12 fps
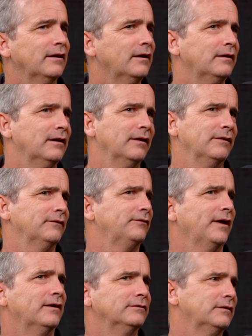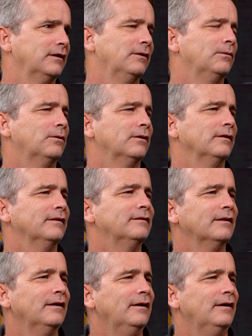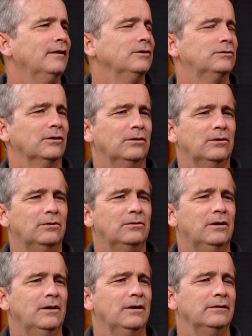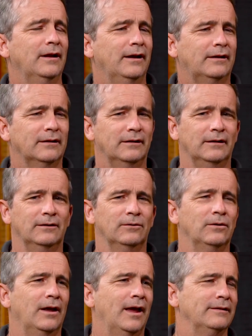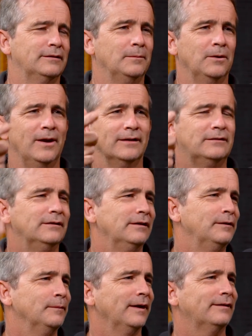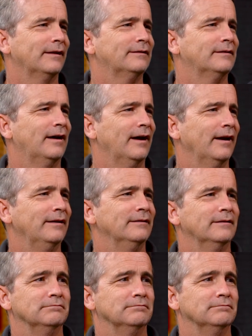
then another 1,000 in New Orleans. So somebody will ask you, did you make that sign?